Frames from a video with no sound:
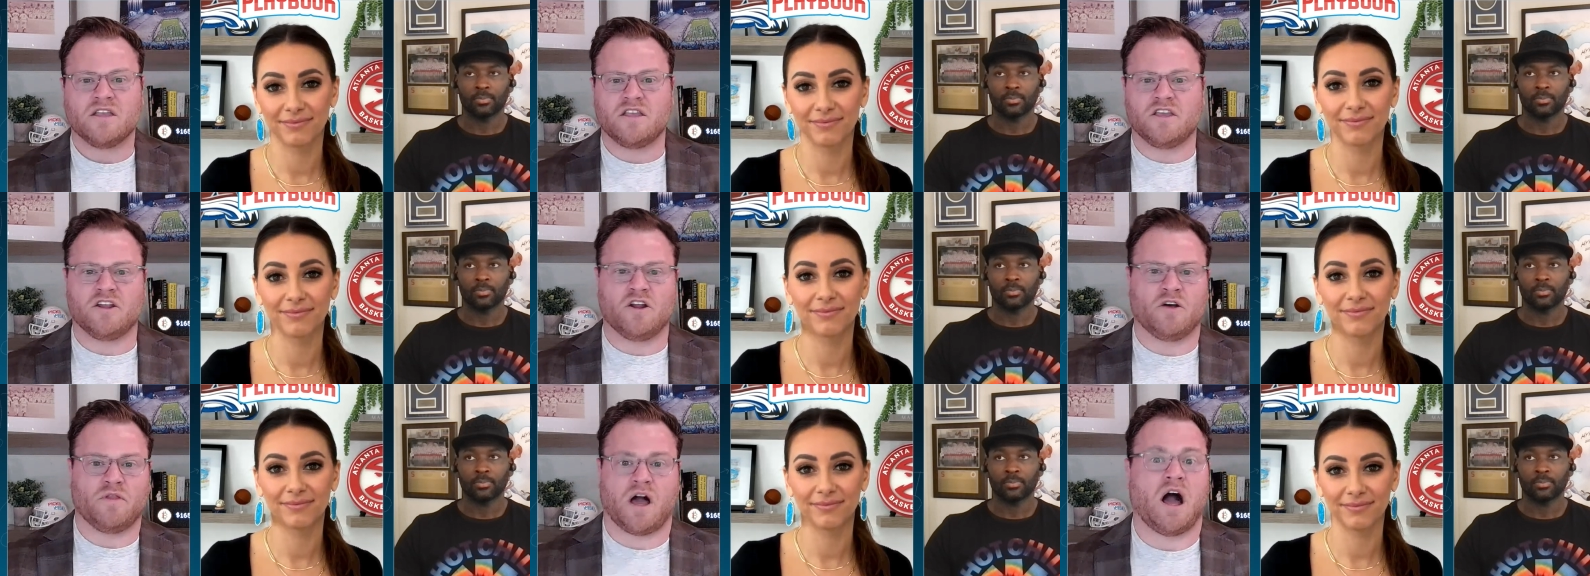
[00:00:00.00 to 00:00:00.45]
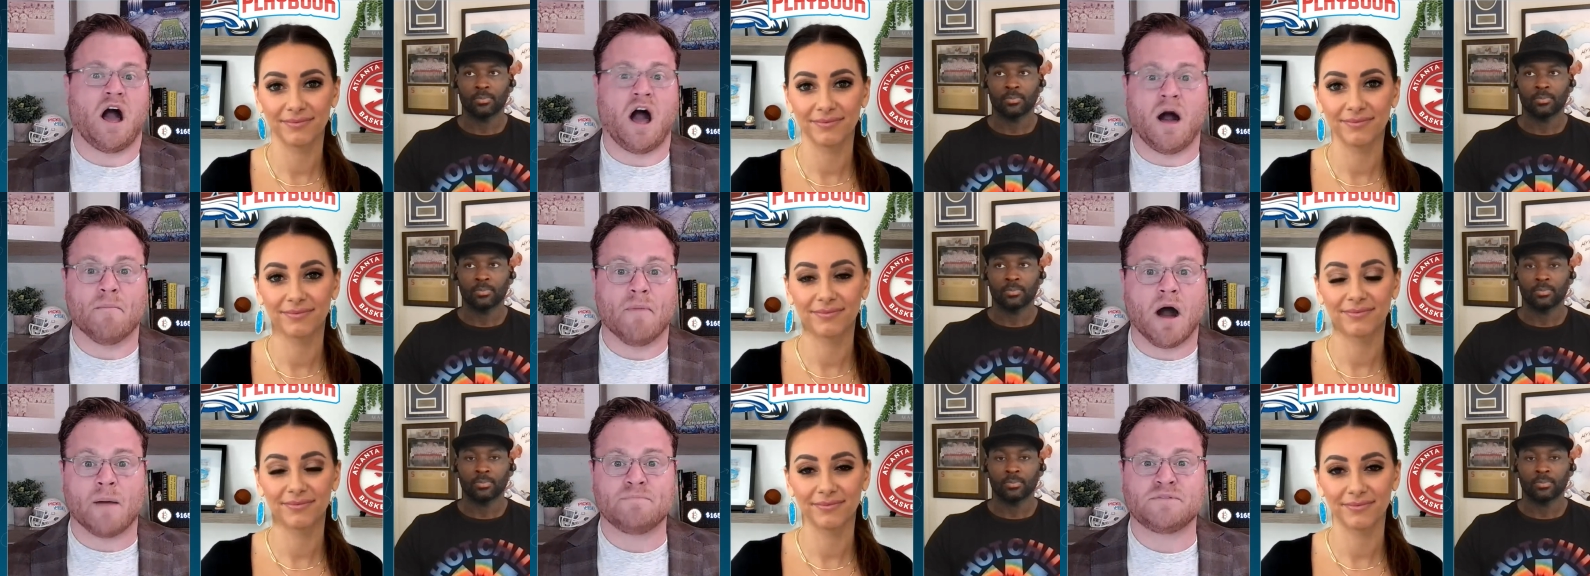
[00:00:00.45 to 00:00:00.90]
Speaker 1: you know, the
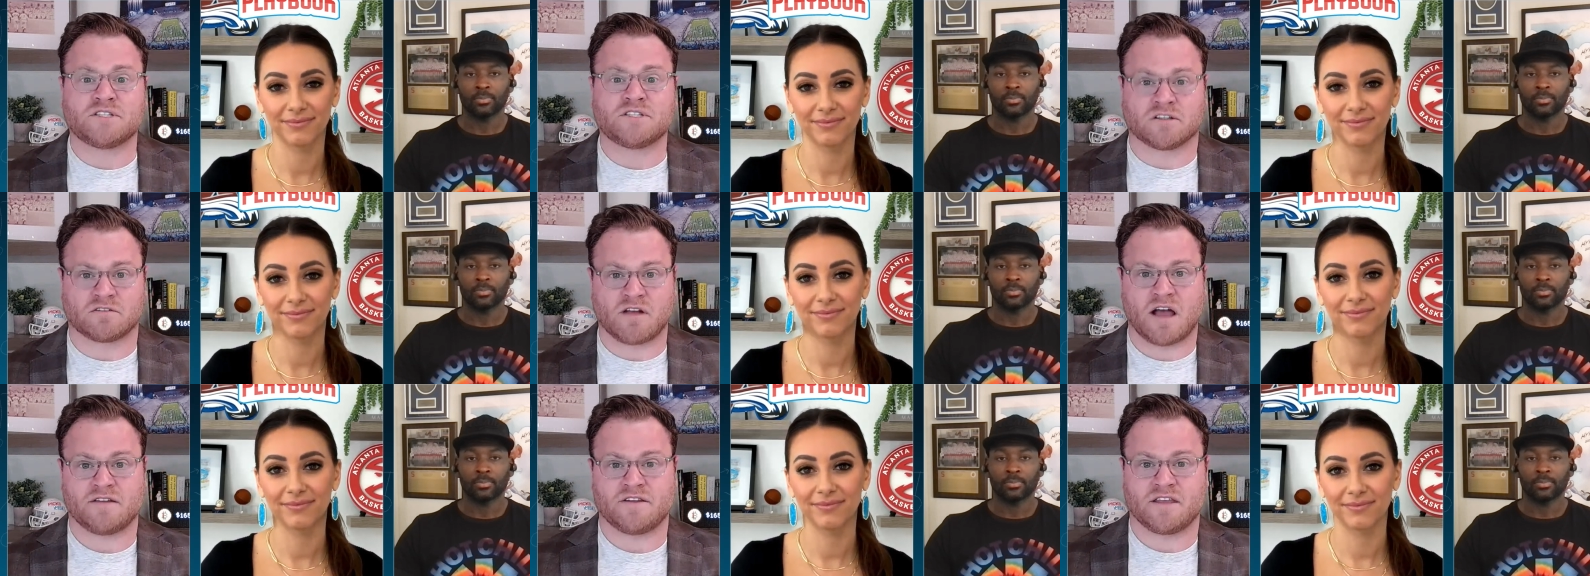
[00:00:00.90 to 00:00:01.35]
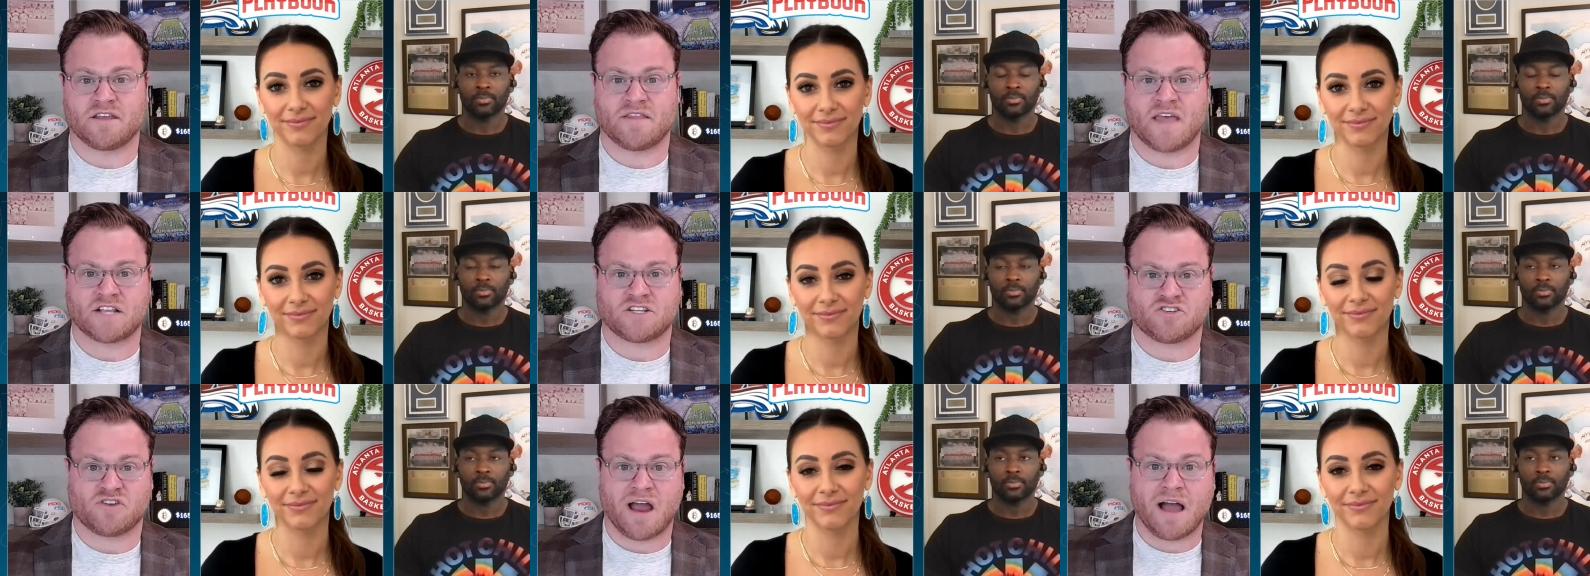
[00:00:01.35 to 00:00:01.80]
hubbub surrounding
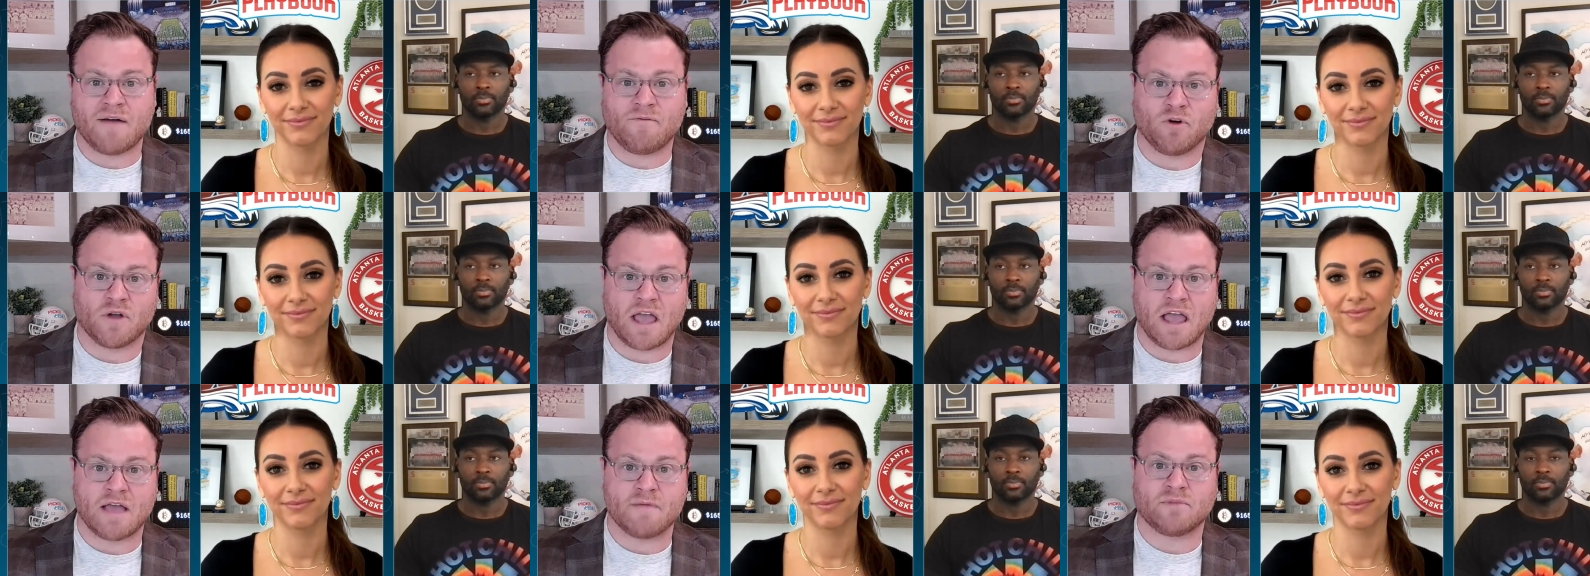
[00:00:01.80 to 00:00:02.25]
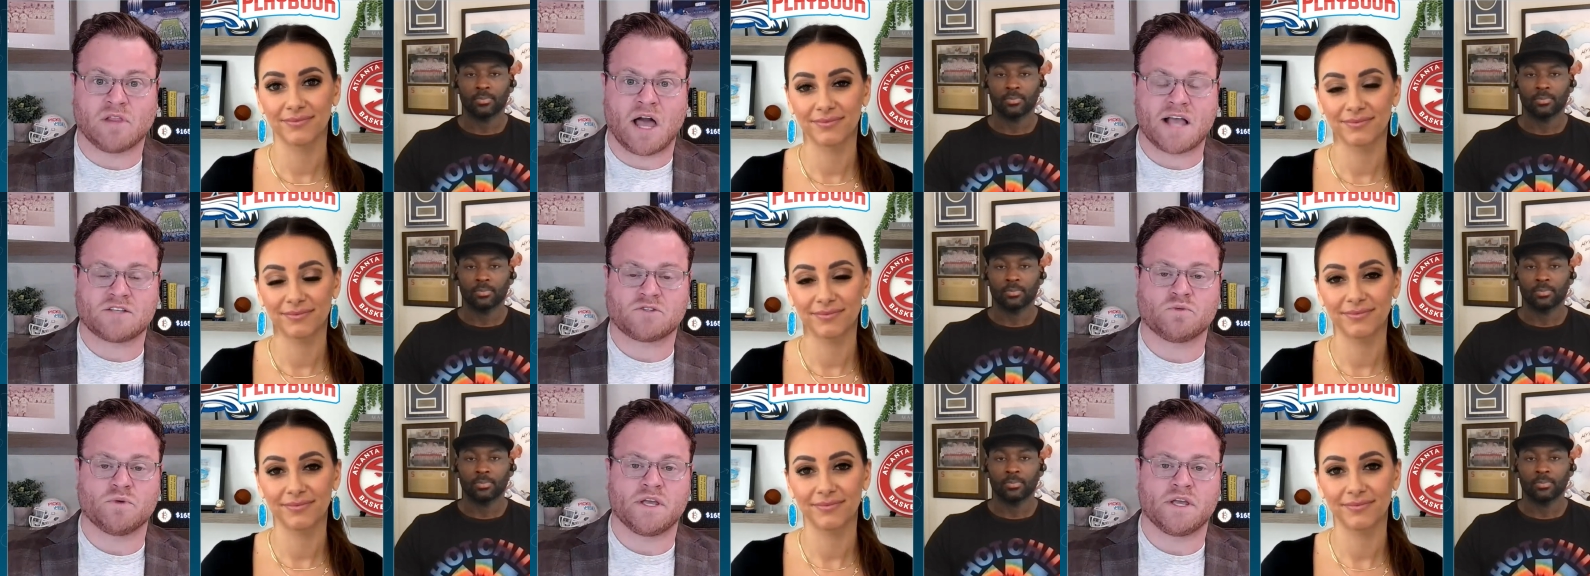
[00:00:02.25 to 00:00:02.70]
that travel game
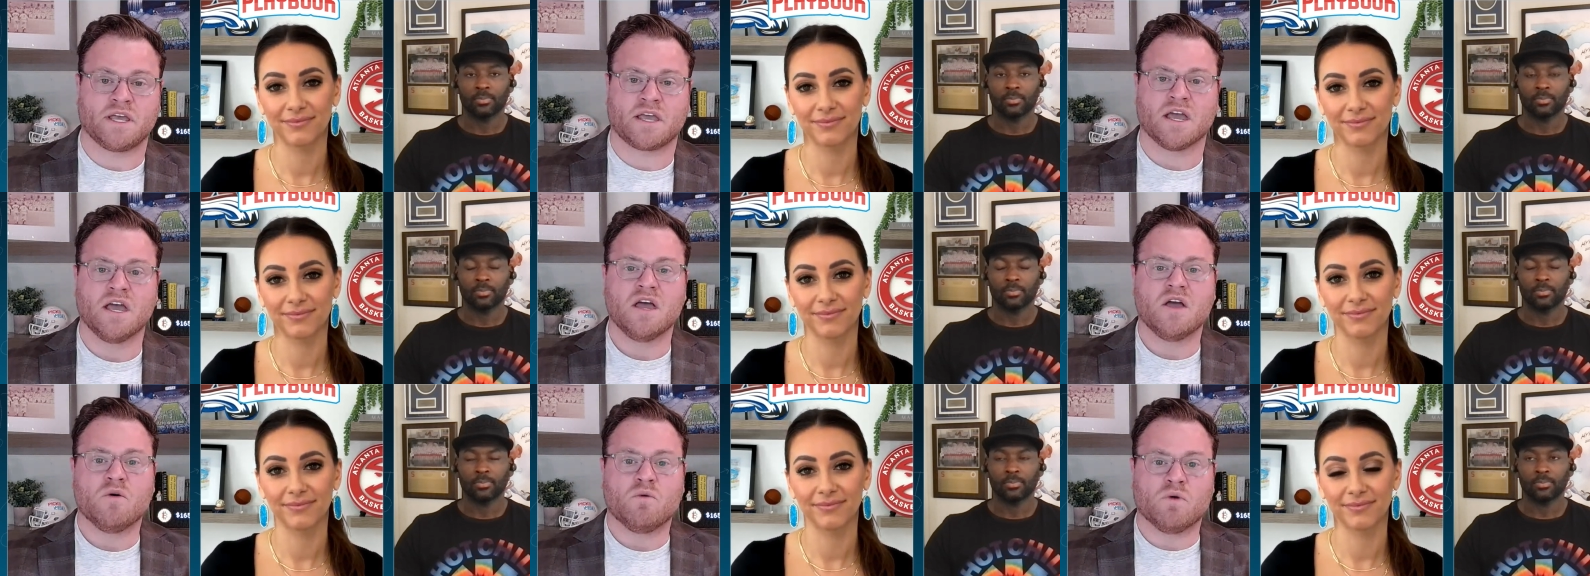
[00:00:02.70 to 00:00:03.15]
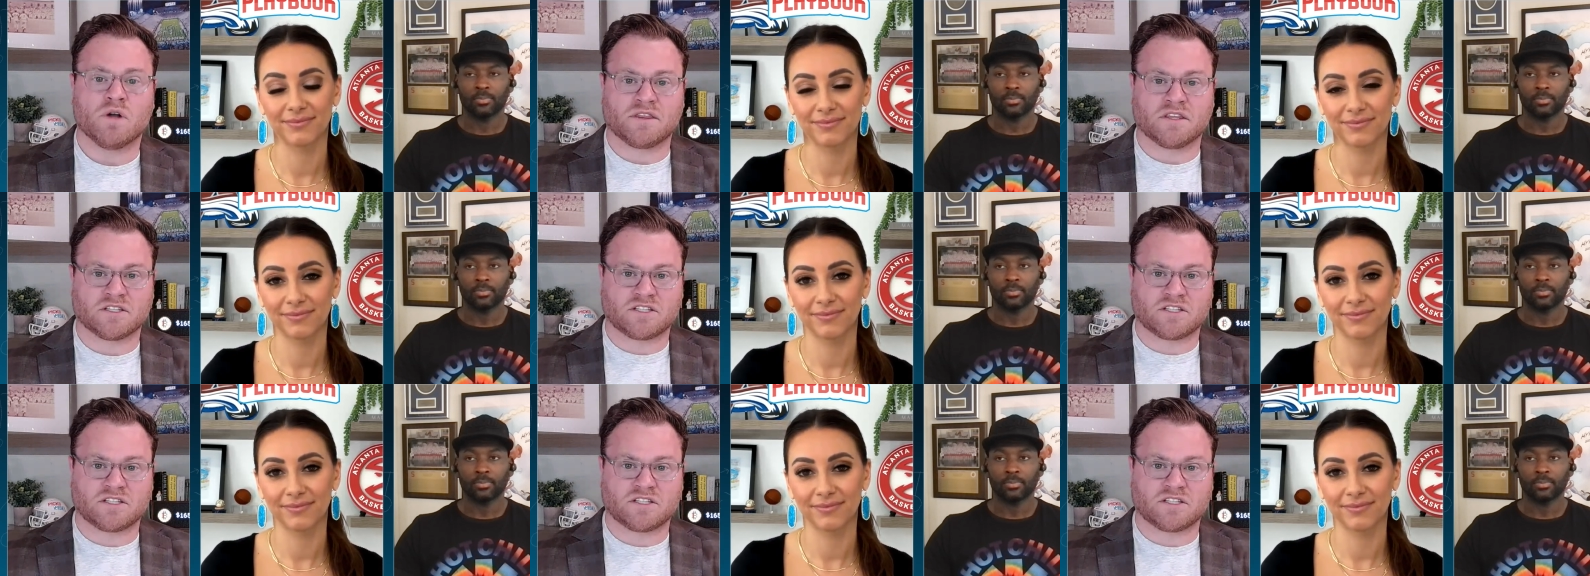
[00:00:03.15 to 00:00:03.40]
last week with the